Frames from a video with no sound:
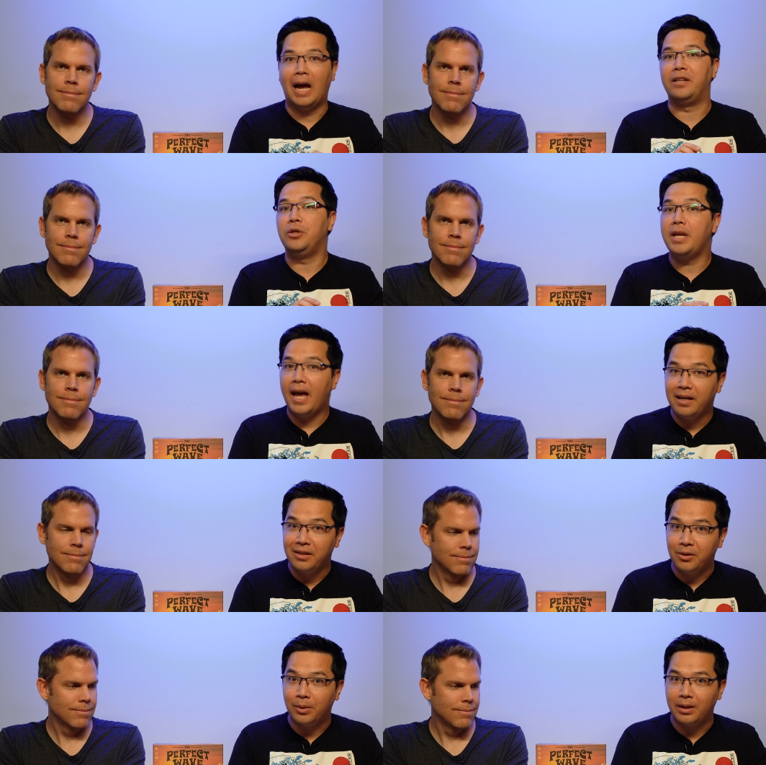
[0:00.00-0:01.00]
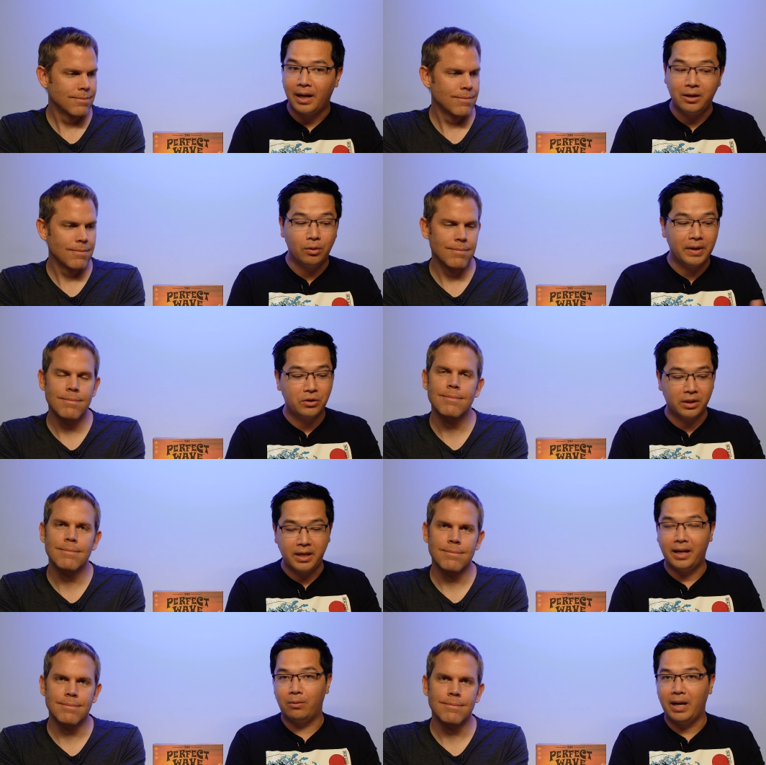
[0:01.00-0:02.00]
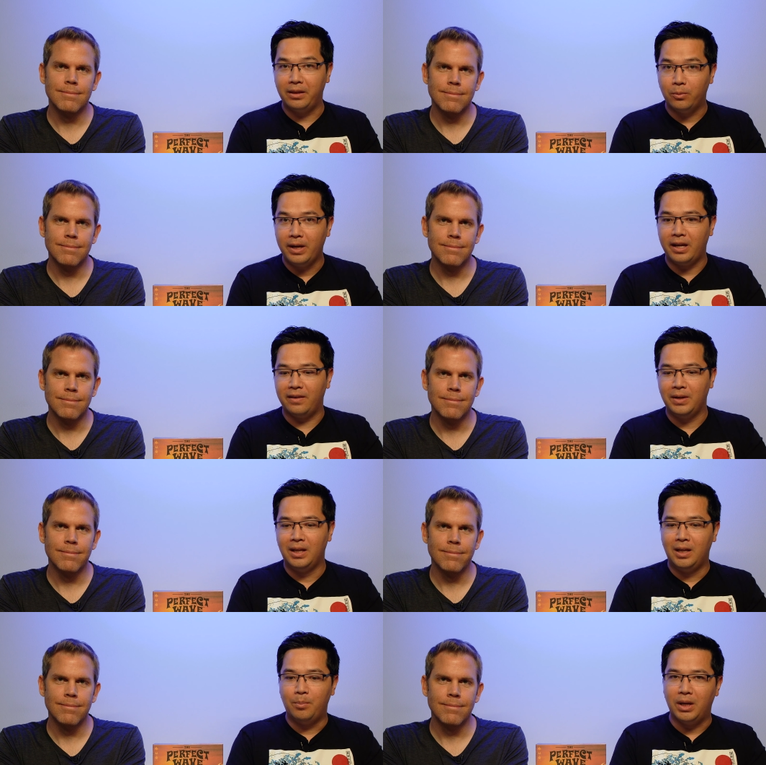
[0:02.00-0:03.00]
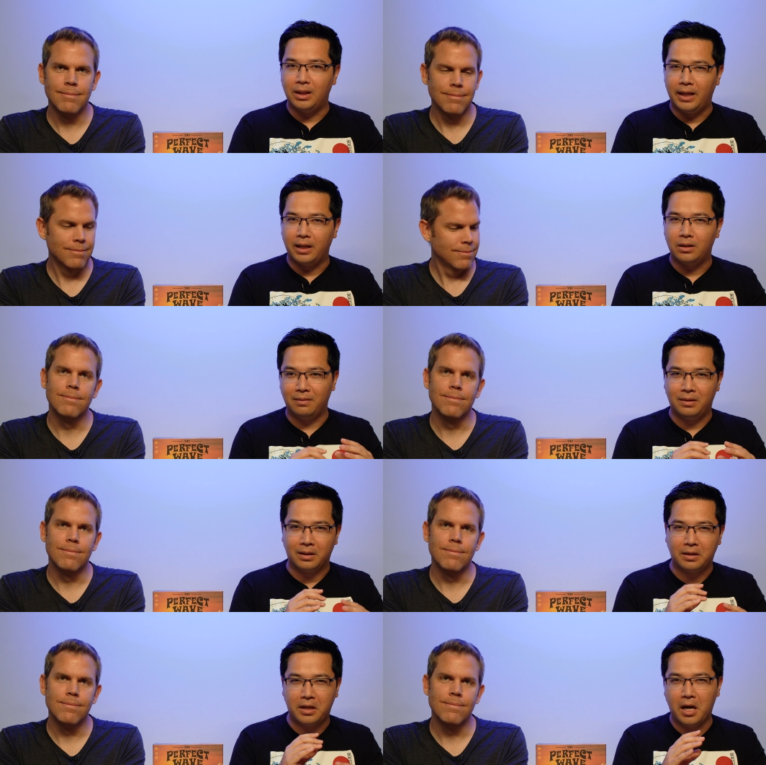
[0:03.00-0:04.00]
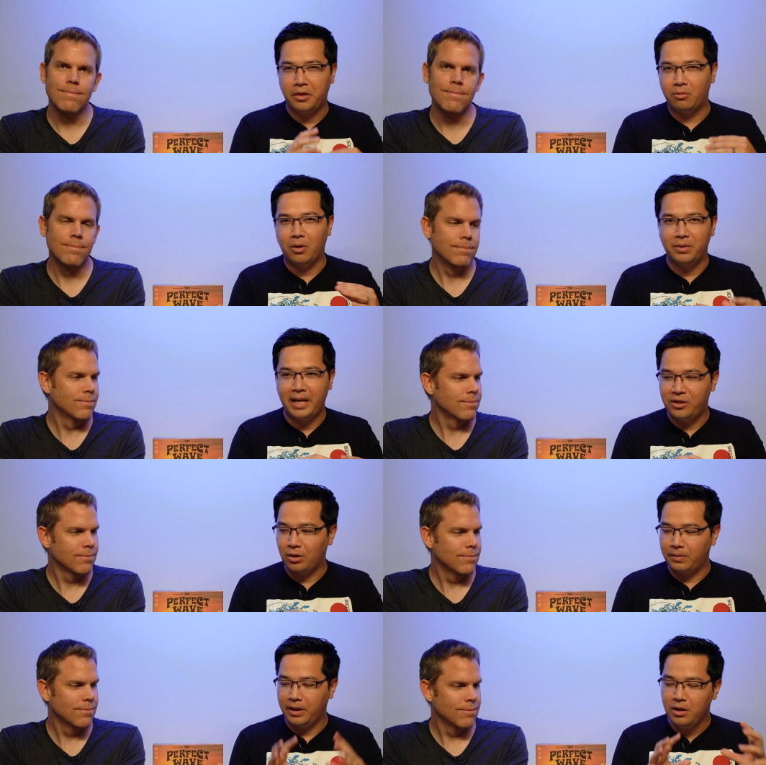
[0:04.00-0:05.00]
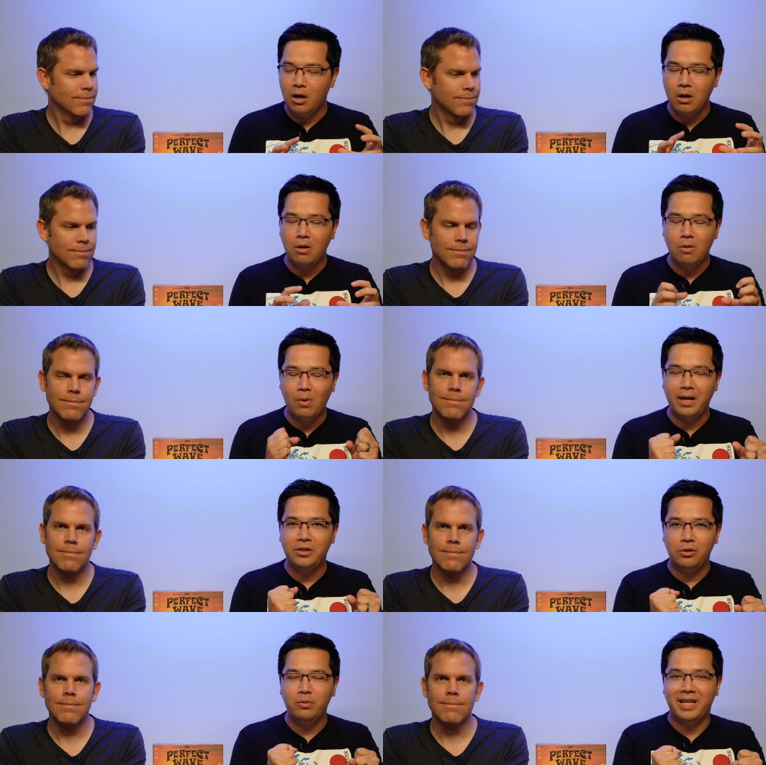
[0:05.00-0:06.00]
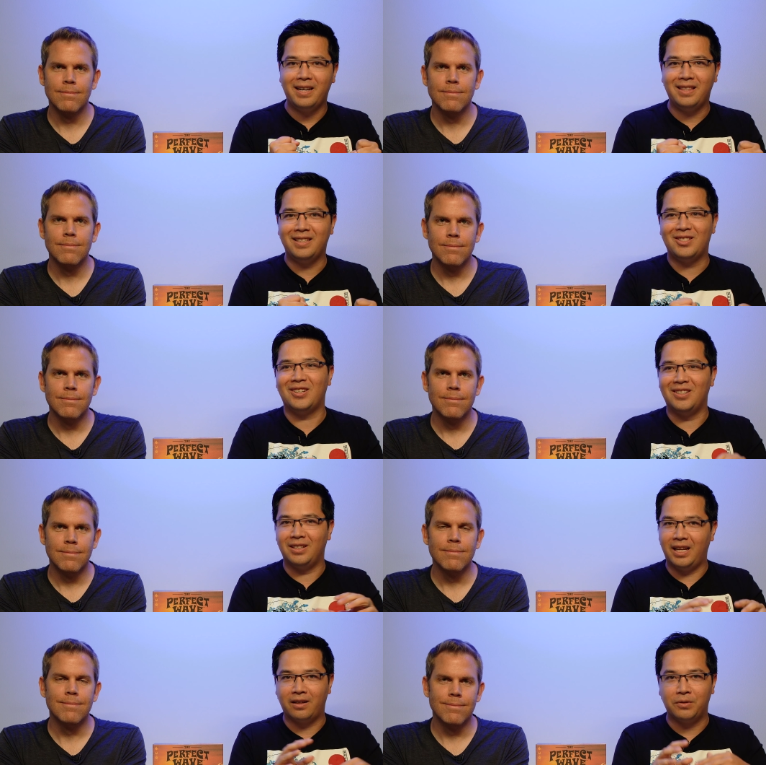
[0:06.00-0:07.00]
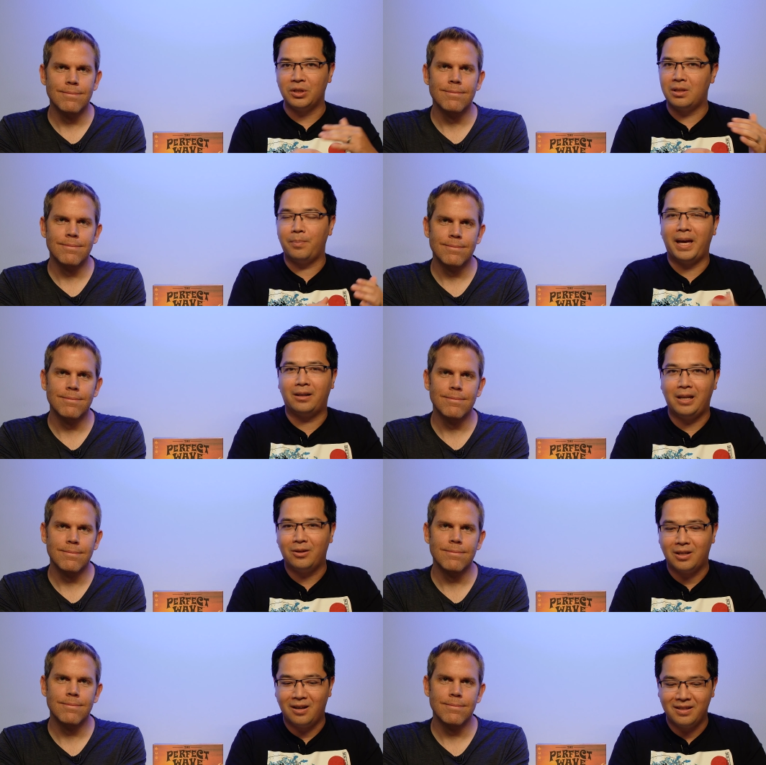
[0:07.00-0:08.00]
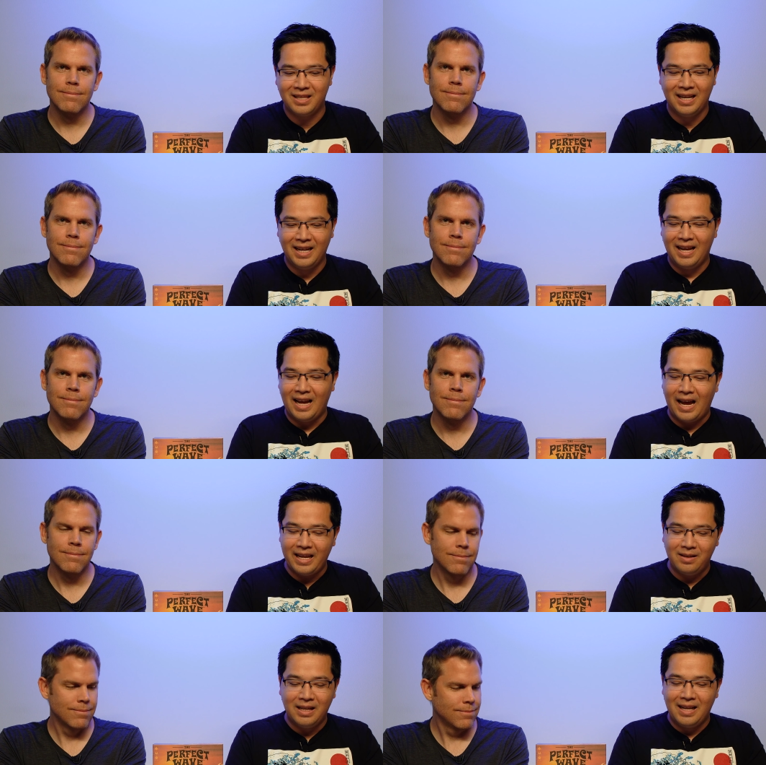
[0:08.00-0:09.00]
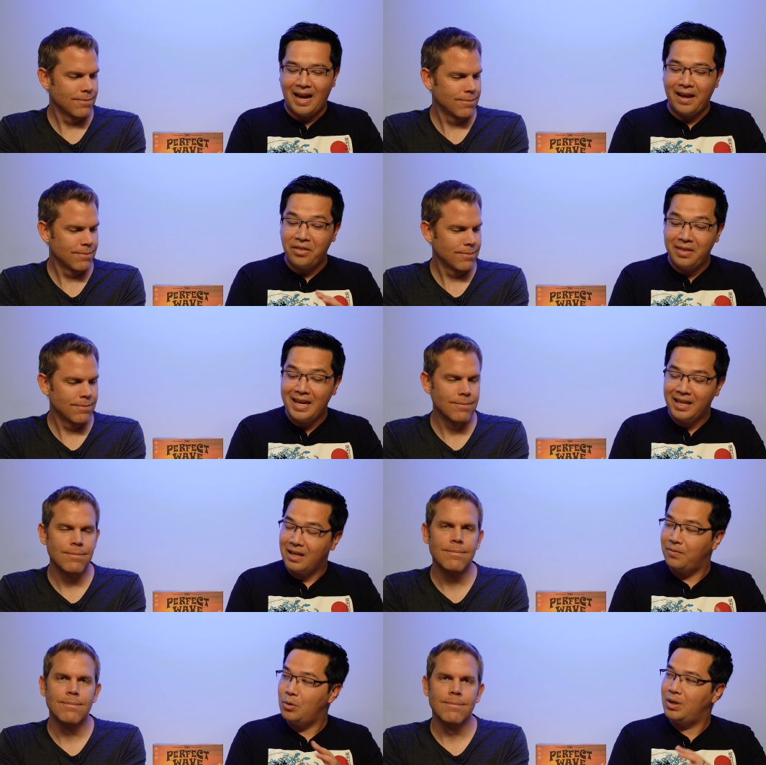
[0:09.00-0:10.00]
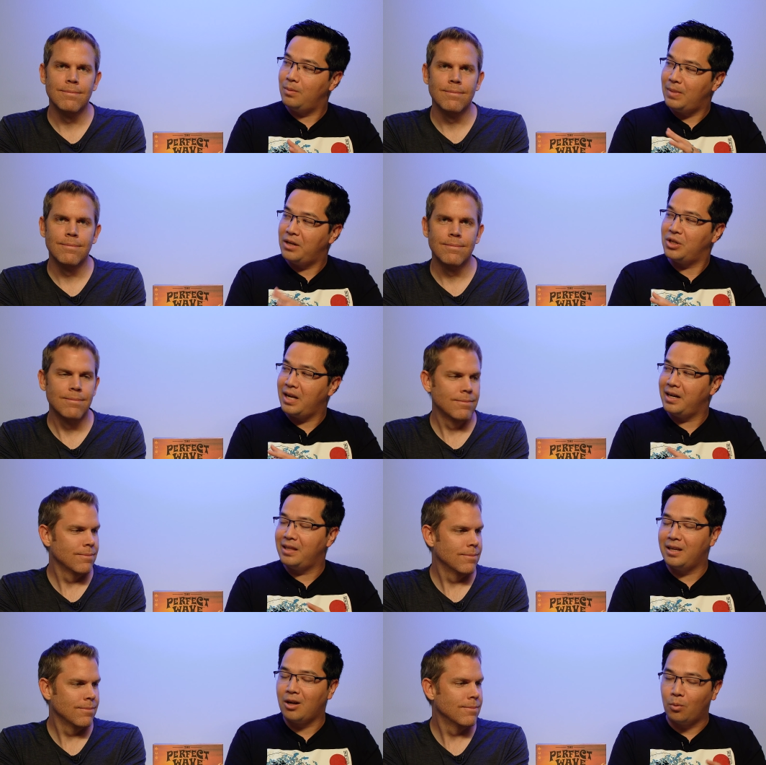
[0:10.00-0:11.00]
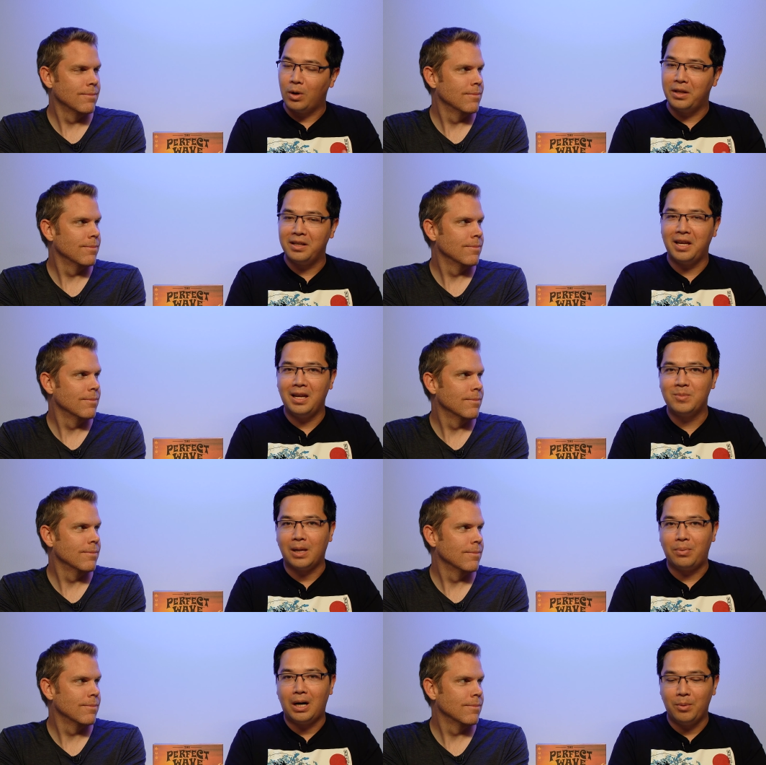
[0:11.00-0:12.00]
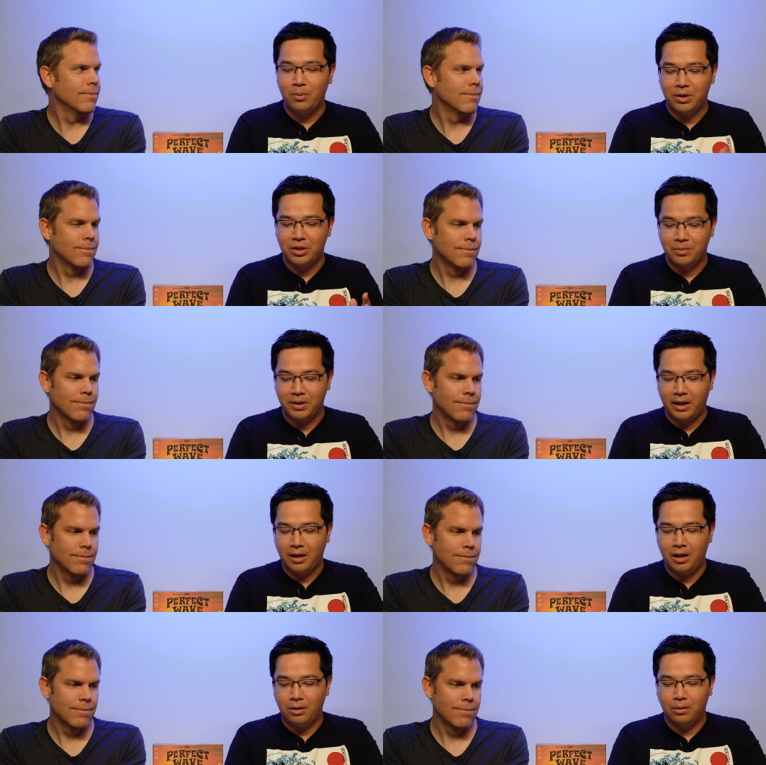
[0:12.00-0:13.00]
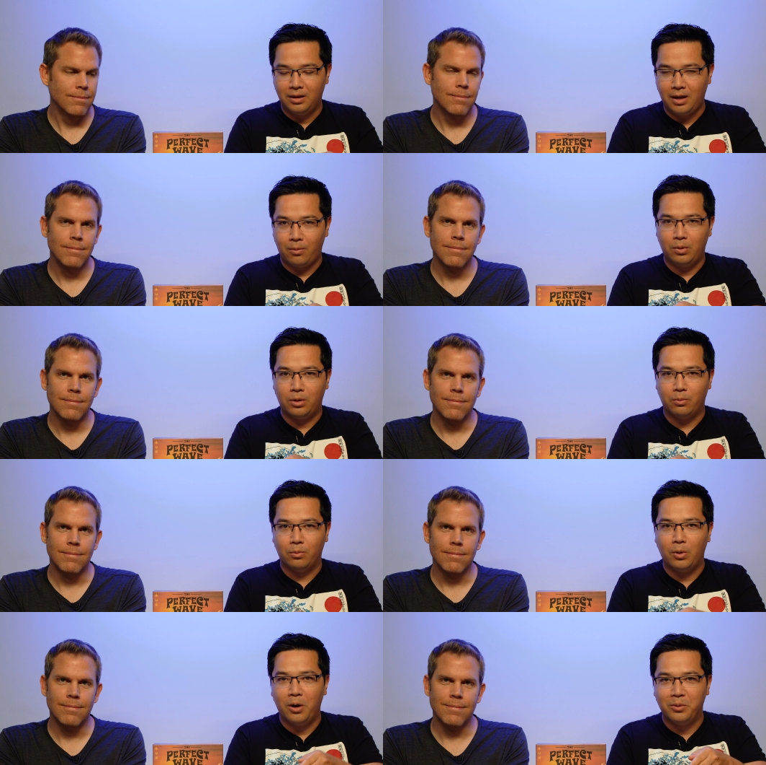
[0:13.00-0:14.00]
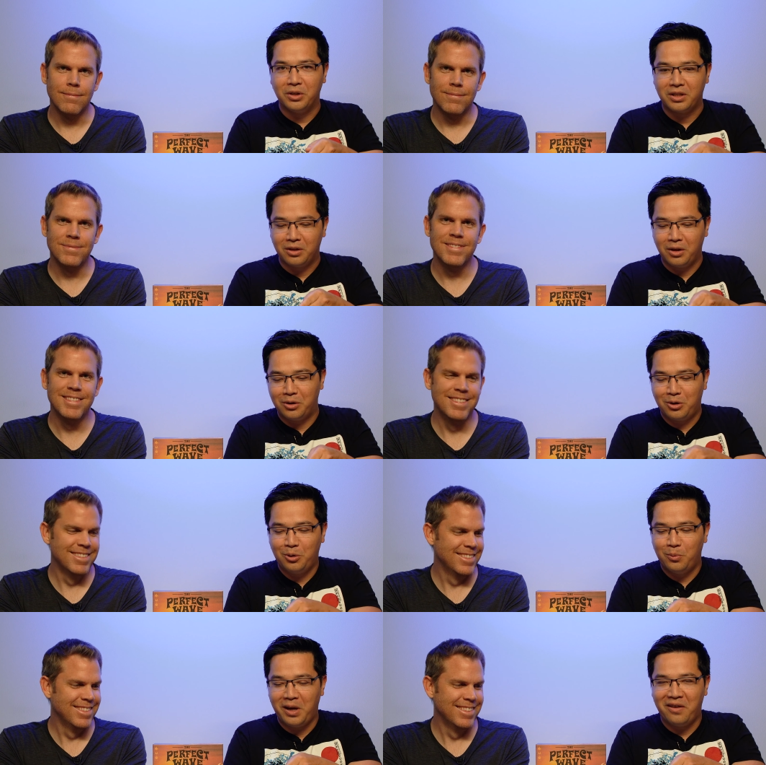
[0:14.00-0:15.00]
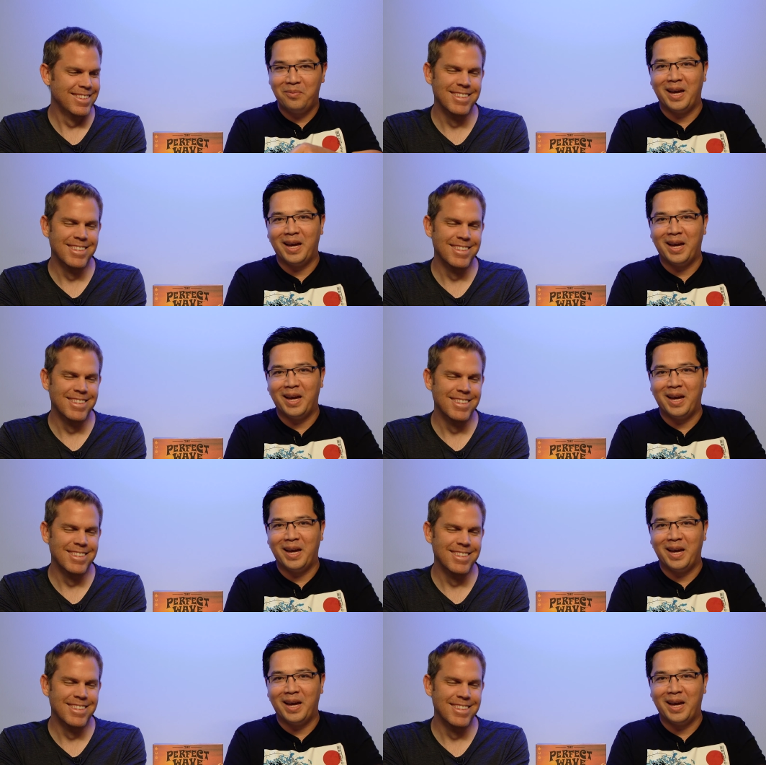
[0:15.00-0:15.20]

Speaker 1: I knew you had to do it. I knew eventually you had to ride the wave, but like the cutthroat nature of like, no, why did you get it this turn? Like of just the paddle out cards. I I think if you didn't mention anything on one of the games, I probably would have just been like, oh, I rode a rode just a, a two wave